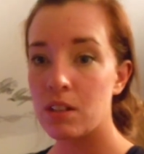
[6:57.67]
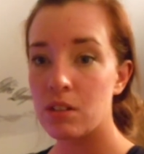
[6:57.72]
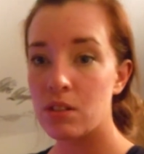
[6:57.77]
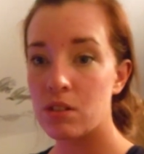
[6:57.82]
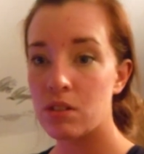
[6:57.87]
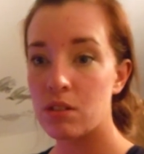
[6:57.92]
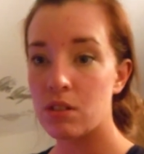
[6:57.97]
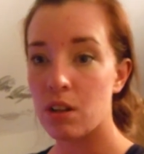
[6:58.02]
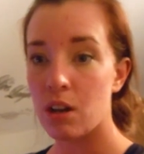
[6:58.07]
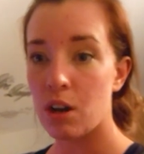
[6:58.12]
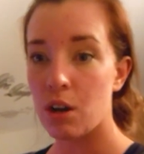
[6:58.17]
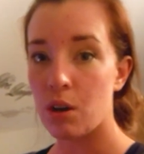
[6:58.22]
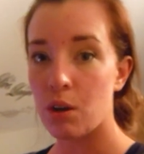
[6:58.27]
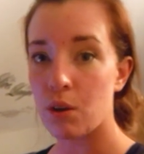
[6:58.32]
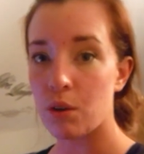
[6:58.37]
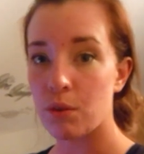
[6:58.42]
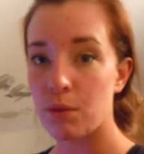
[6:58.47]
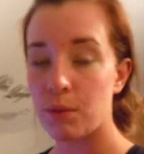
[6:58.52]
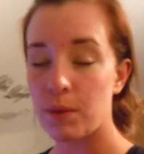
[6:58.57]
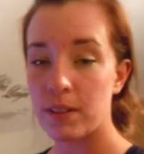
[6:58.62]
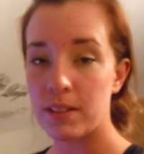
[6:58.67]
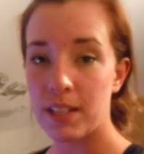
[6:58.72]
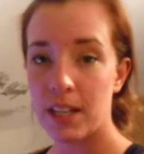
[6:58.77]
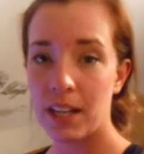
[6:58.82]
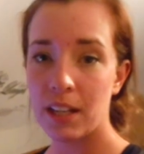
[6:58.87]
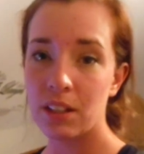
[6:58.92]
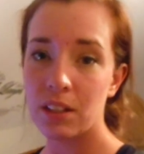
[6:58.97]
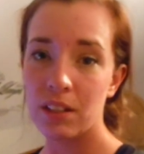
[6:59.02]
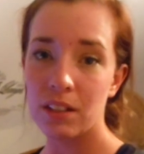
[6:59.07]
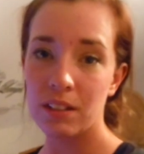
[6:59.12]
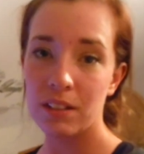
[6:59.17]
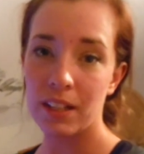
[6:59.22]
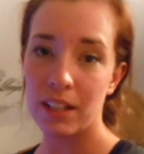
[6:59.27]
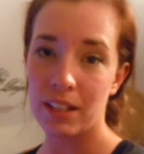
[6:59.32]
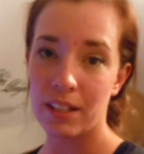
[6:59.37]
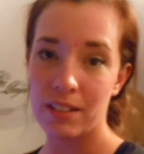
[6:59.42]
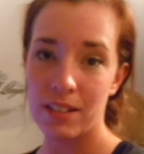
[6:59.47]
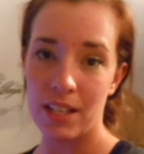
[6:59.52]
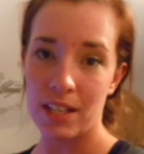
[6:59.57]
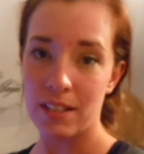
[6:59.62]
So Taylor
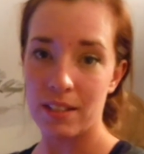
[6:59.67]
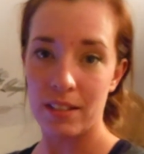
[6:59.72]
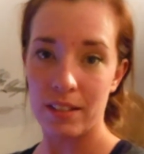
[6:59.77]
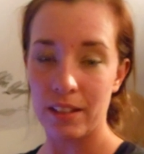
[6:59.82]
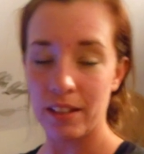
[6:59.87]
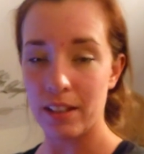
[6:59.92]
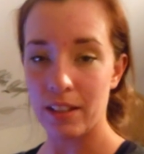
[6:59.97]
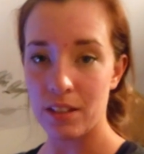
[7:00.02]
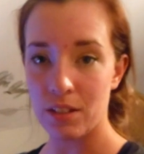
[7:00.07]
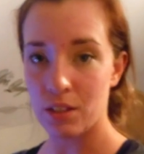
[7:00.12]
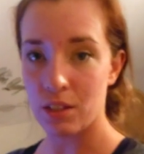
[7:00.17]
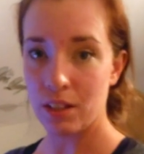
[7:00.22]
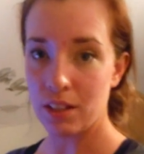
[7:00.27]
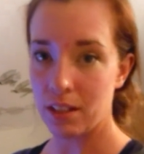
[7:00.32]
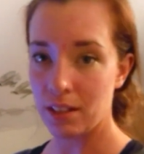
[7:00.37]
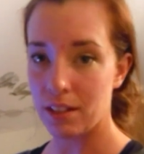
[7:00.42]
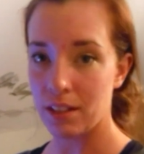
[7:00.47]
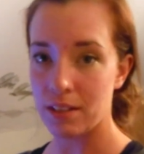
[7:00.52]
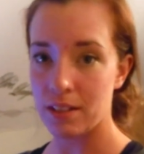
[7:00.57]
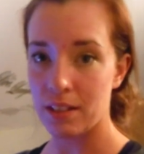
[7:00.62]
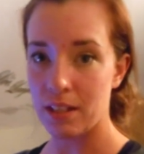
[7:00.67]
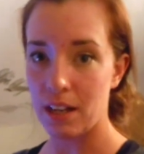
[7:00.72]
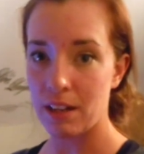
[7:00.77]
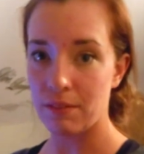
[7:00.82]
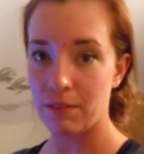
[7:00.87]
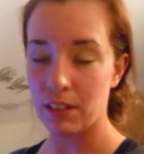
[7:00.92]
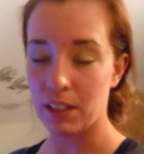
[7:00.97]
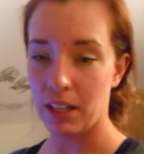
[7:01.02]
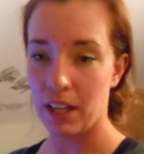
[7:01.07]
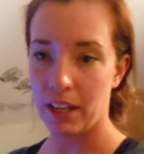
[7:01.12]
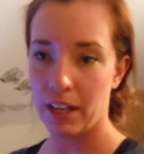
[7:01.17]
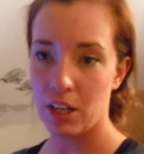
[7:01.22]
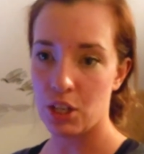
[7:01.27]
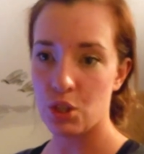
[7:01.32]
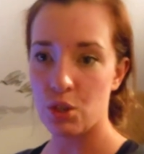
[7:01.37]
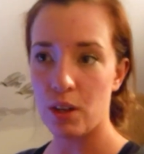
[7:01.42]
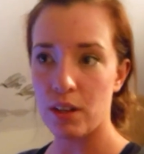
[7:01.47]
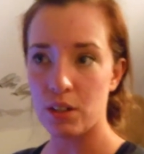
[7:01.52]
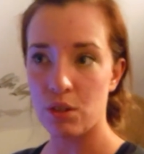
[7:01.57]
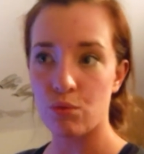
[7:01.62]
like says that he's good at this stuff. Like, I
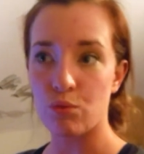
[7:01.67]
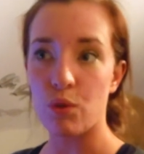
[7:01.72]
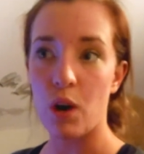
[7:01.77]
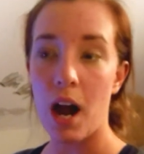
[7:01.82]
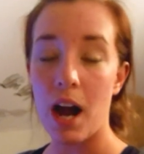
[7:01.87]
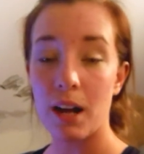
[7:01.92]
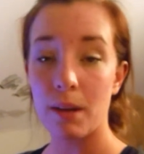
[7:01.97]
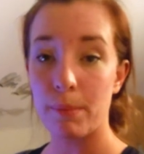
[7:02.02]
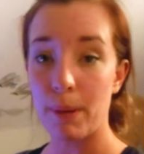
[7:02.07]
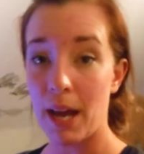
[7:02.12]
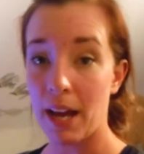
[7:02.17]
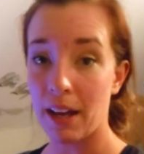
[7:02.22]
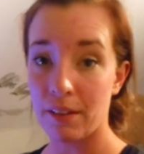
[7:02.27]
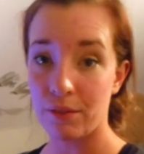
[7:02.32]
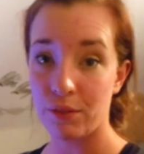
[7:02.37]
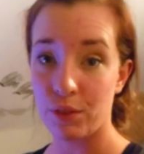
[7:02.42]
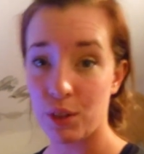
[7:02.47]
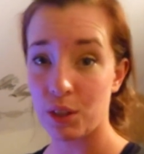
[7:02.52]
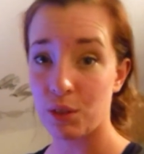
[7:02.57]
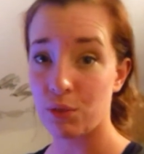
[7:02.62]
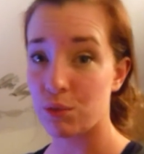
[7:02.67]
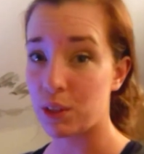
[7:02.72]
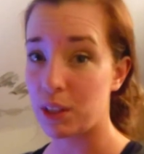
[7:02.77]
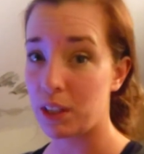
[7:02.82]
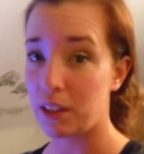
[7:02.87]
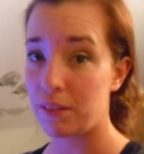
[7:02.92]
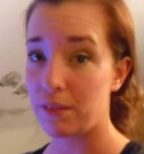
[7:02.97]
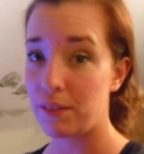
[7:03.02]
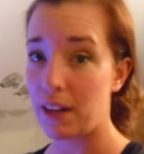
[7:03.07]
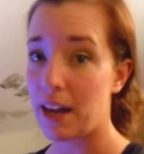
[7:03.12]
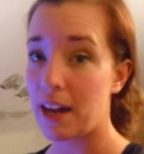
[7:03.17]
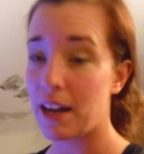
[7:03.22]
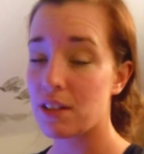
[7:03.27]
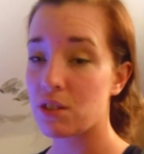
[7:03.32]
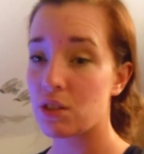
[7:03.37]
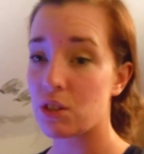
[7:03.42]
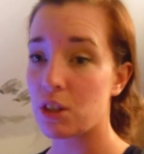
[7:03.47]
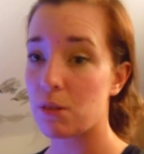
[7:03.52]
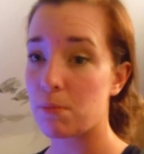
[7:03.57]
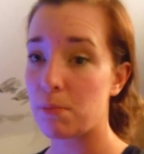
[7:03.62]
guess you have to rock back and forth really
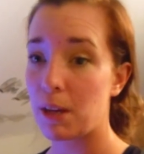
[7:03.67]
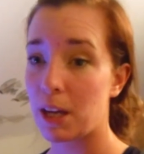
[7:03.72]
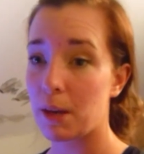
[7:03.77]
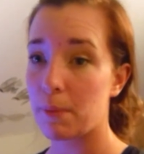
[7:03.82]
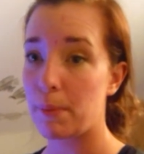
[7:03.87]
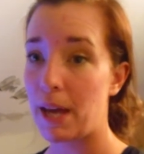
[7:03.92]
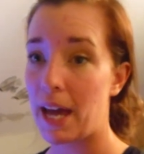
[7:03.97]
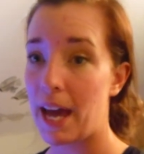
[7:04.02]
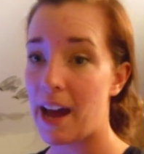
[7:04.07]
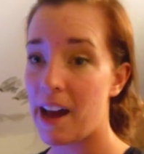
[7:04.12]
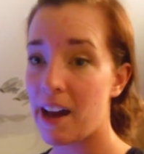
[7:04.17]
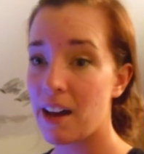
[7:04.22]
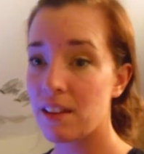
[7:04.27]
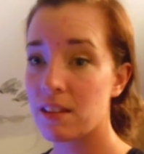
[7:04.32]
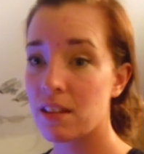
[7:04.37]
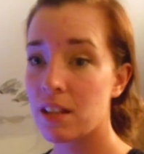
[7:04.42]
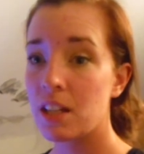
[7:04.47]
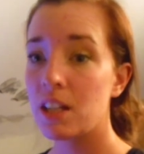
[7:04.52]
fast so you can make a path,